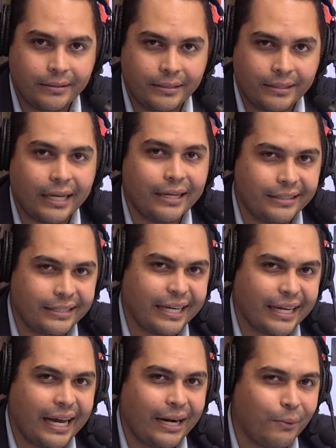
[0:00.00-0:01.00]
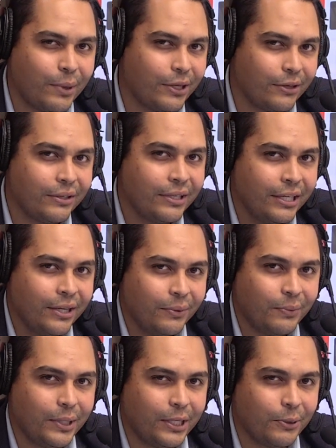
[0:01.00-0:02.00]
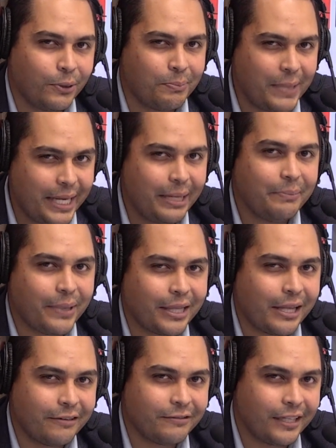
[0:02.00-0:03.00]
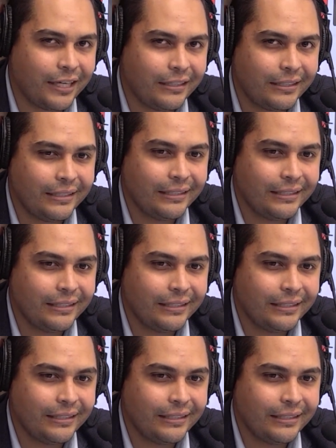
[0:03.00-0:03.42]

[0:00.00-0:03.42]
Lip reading: Is that kind of what you were meaning by lifestyle?